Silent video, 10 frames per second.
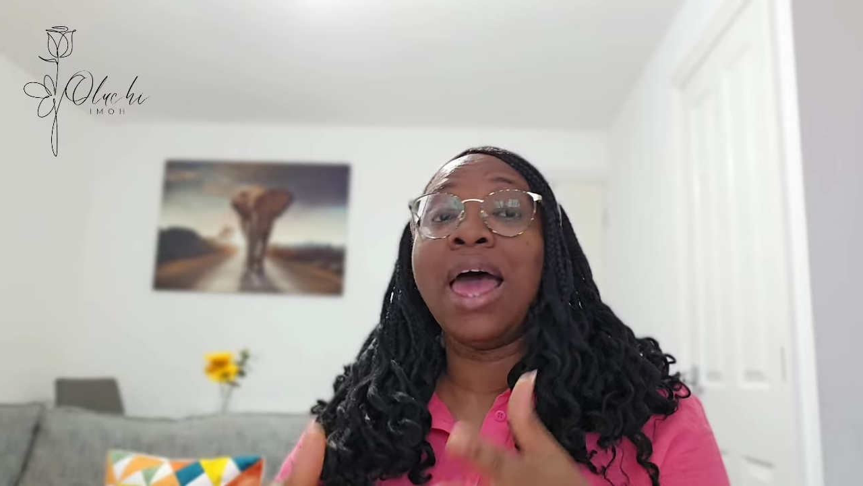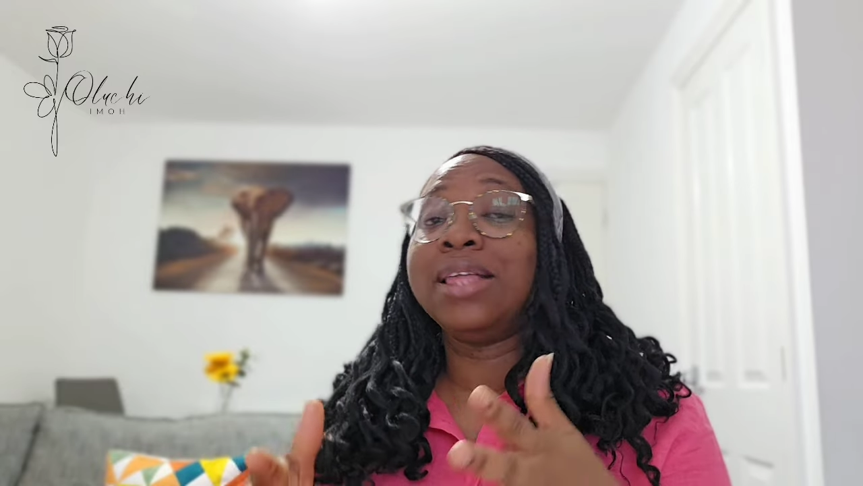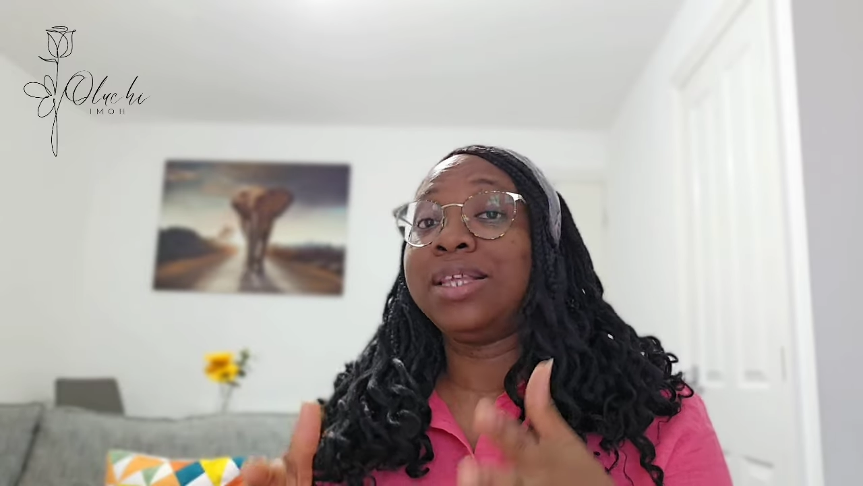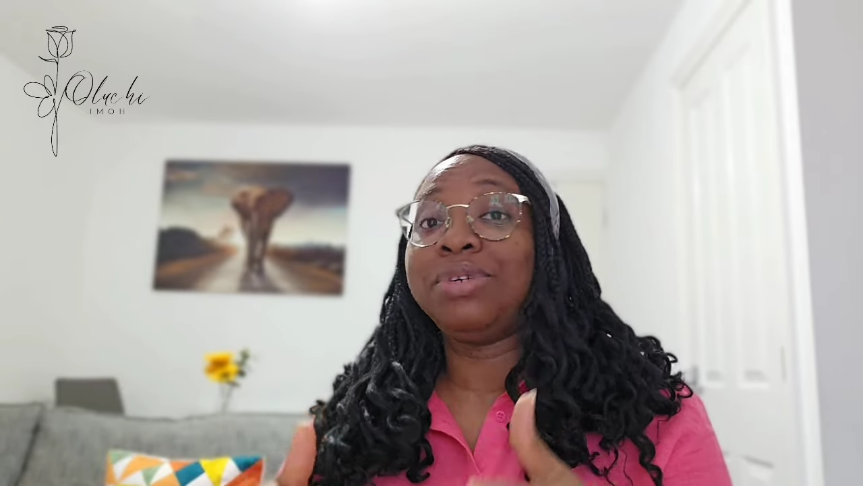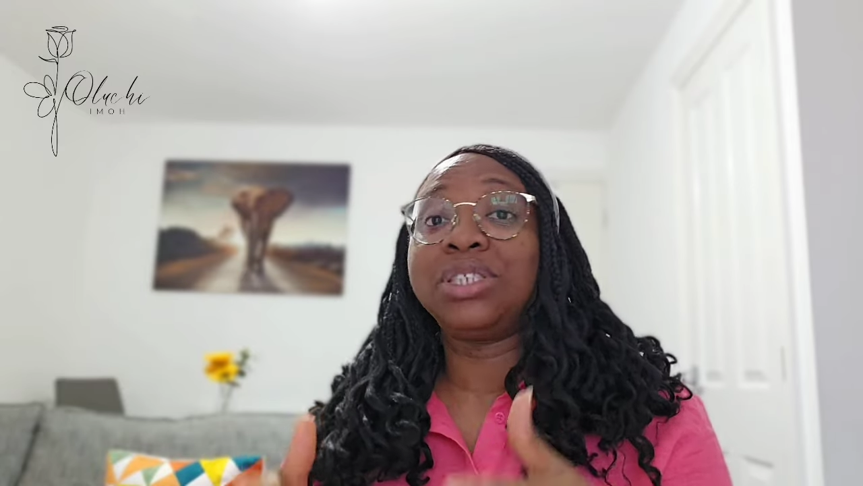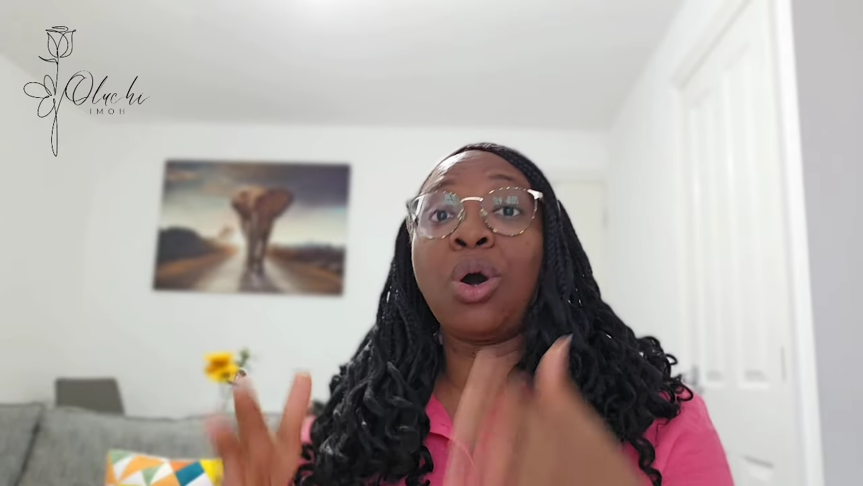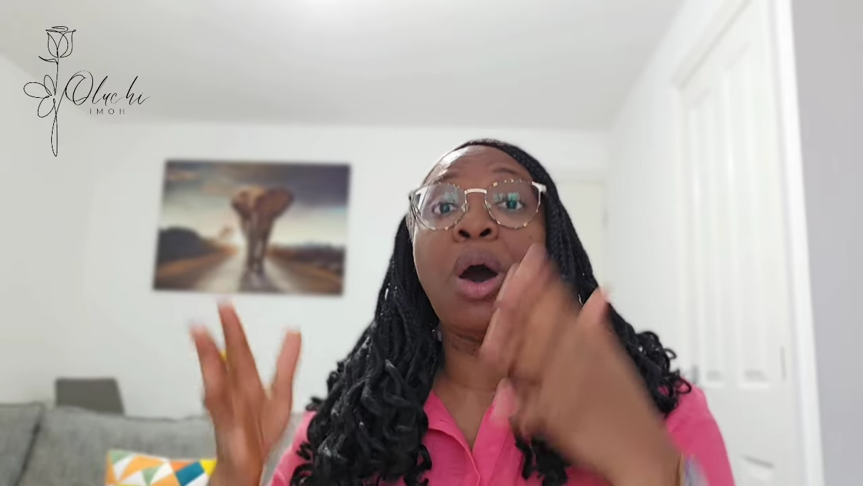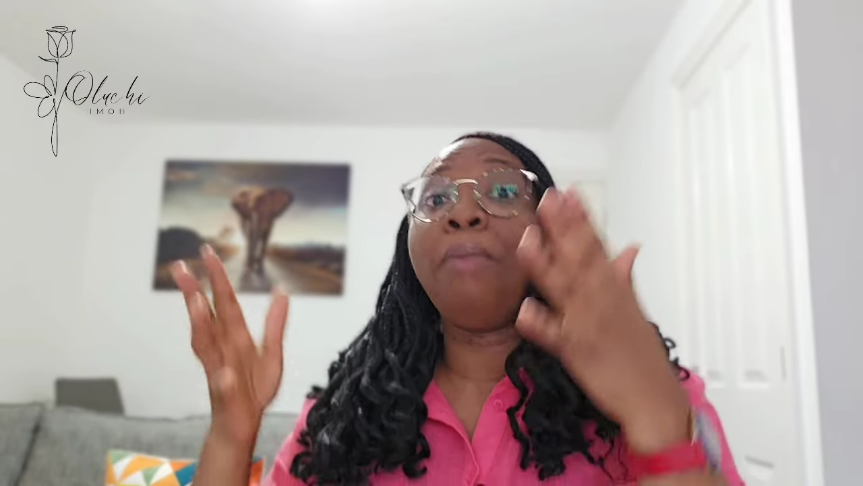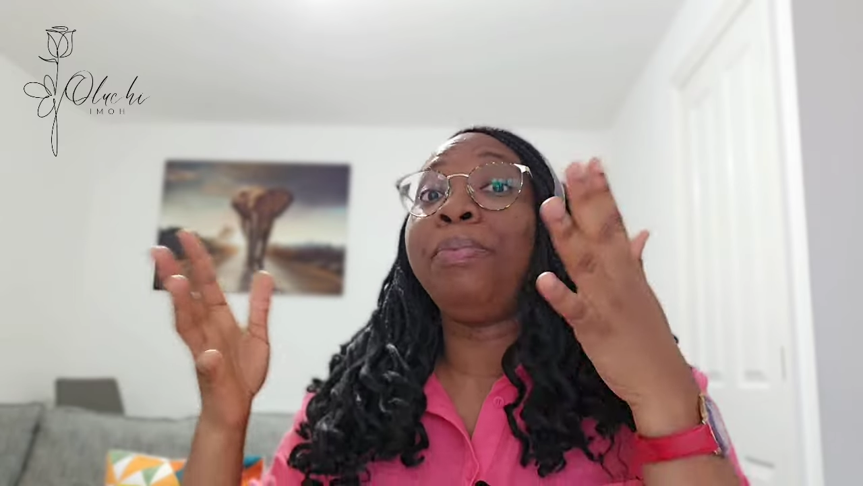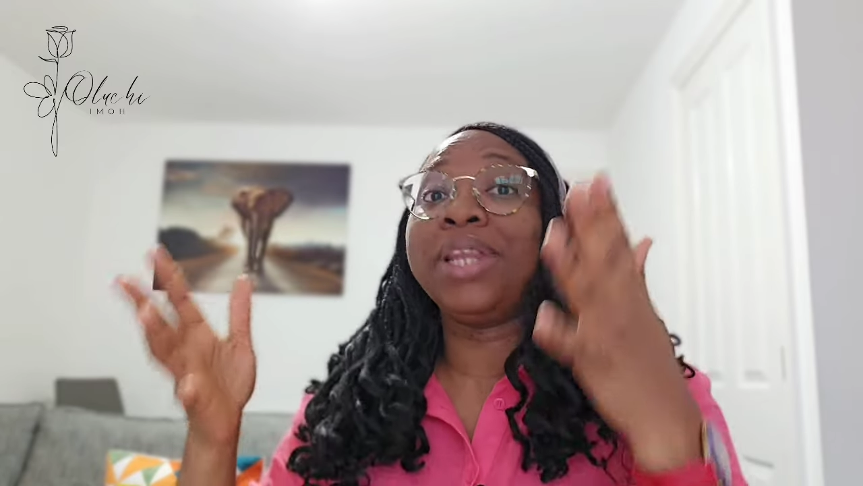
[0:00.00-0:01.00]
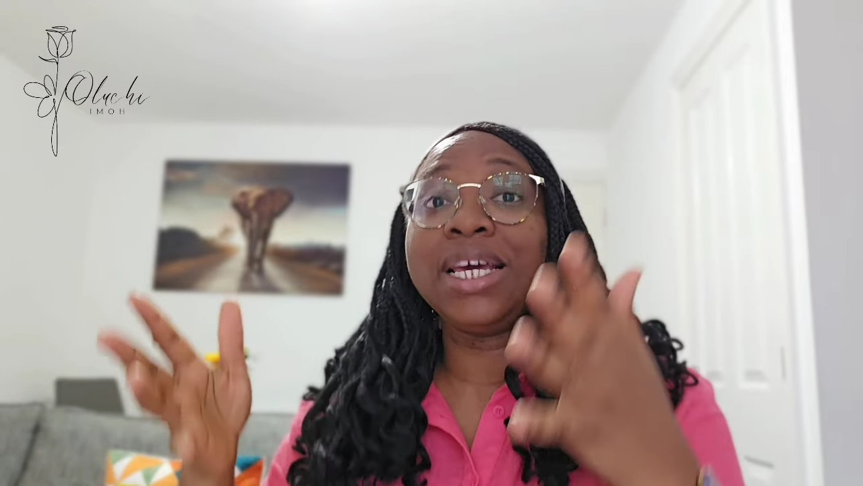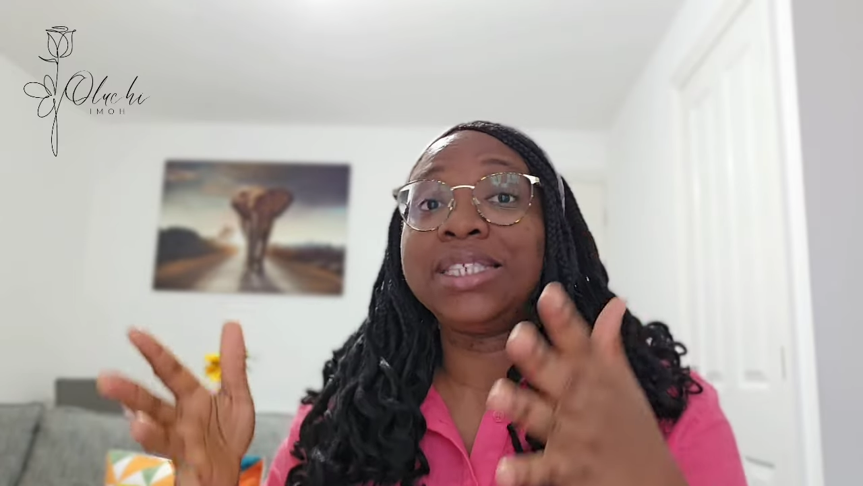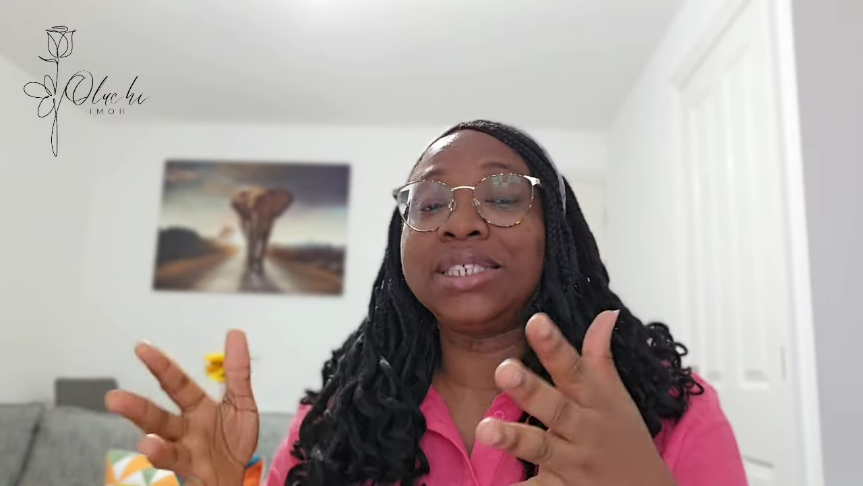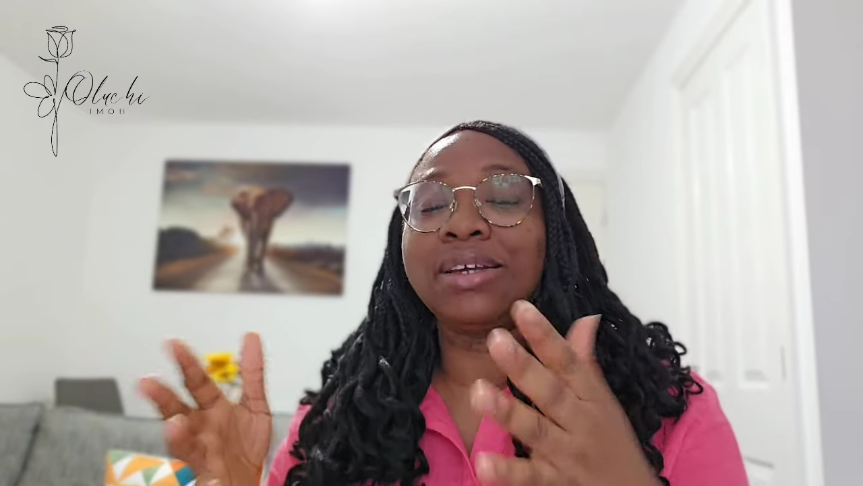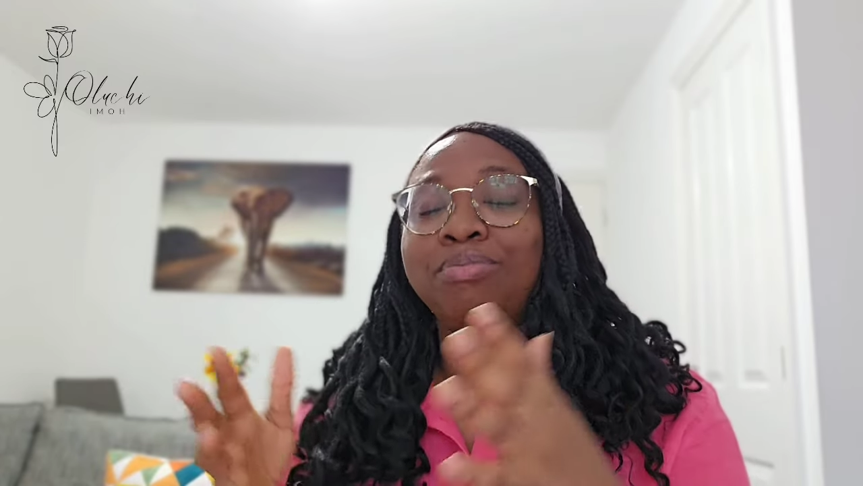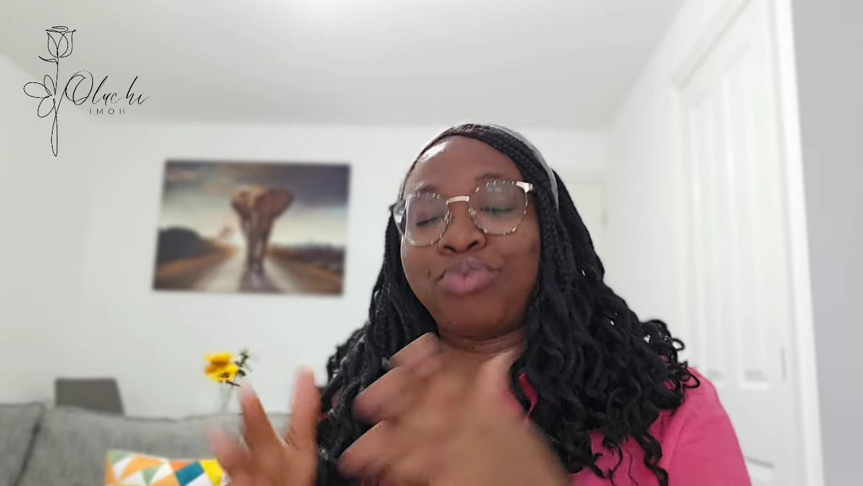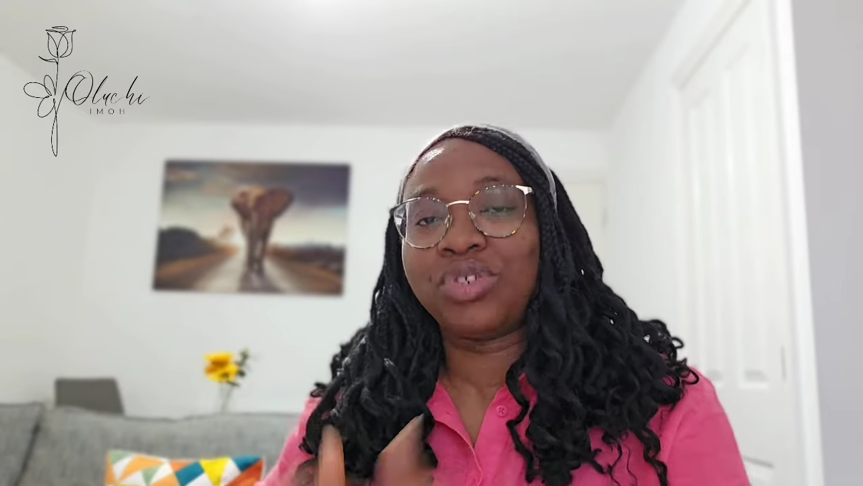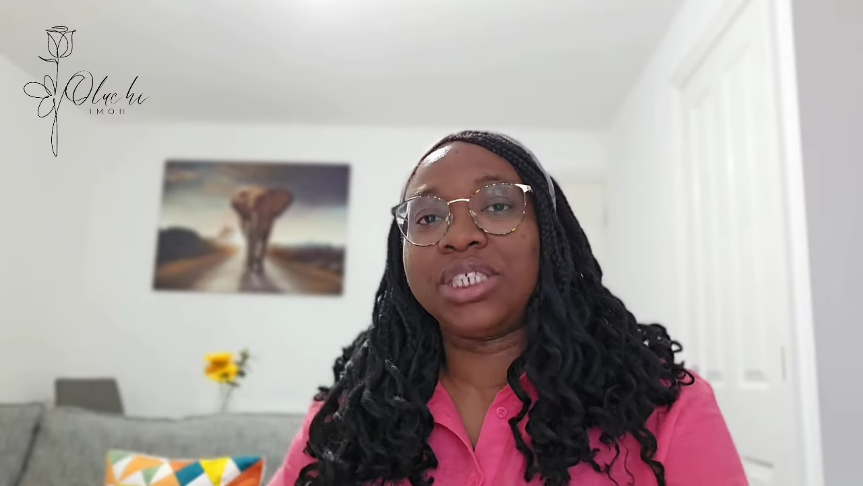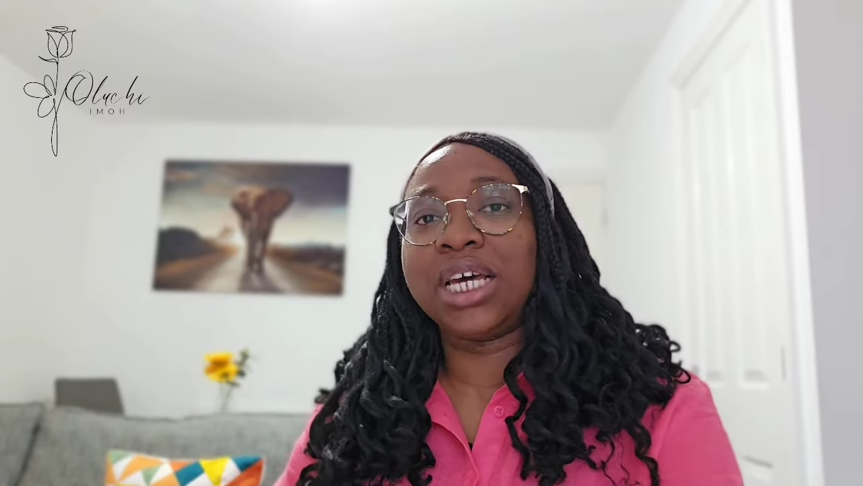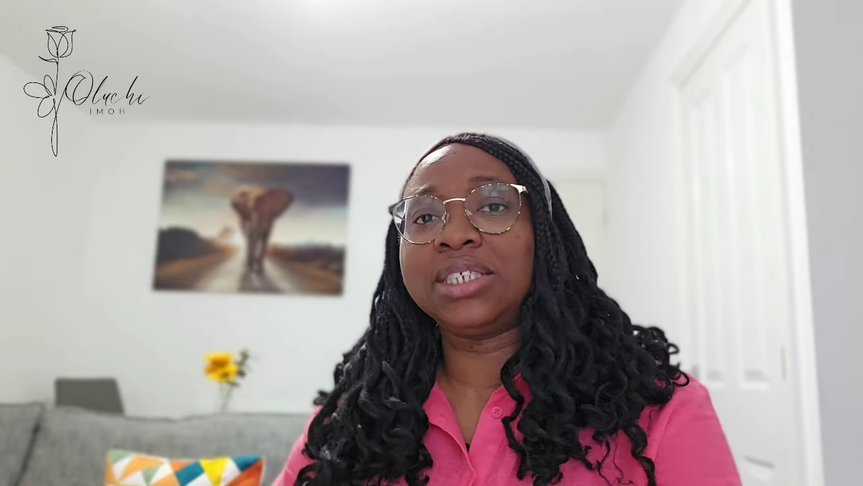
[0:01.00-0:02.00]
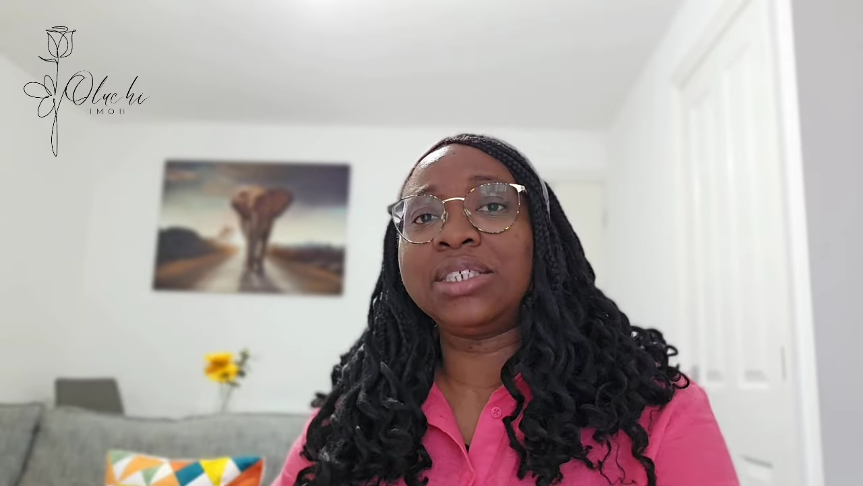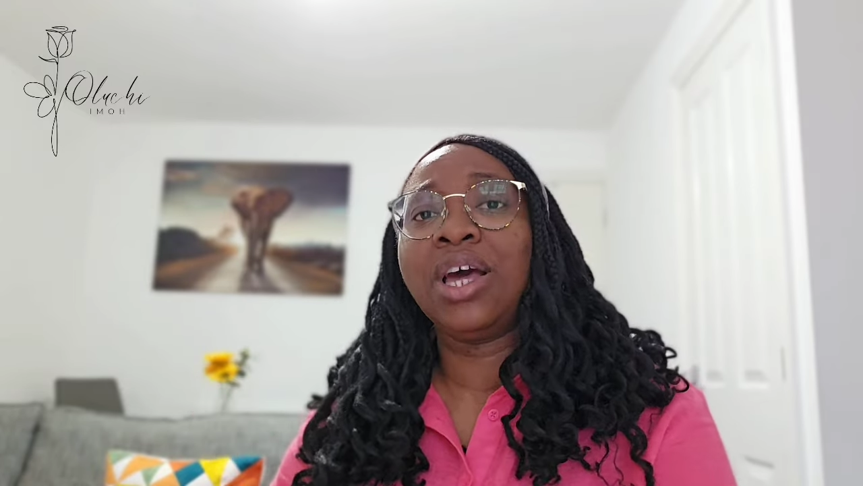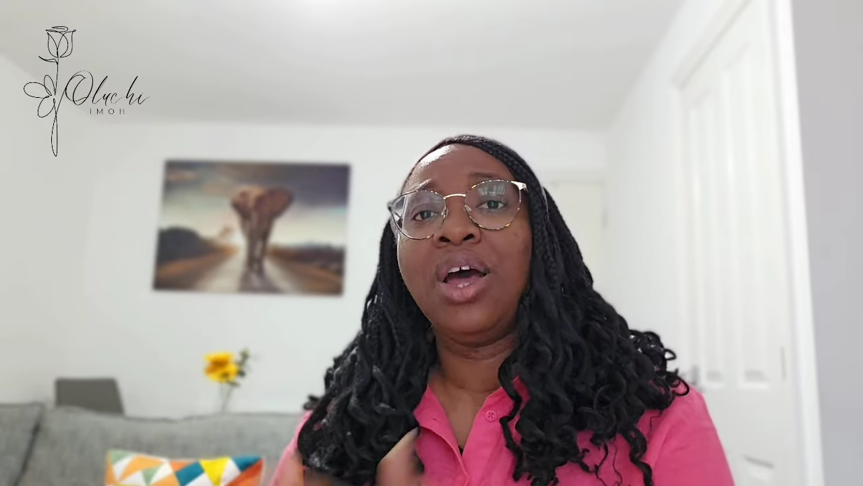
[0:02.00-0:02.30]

there is a complex process